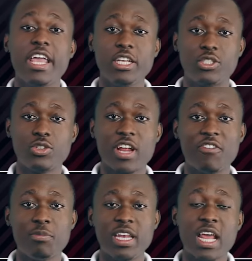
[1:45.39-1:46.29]
It should
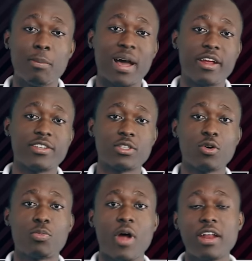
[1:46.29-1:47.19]
have been, but there's
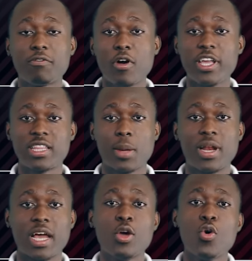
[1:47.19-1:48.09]
still pride for Inter
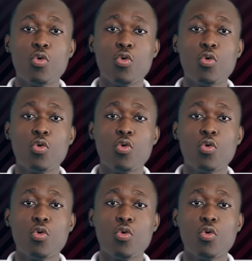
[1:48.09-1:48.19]
Milan,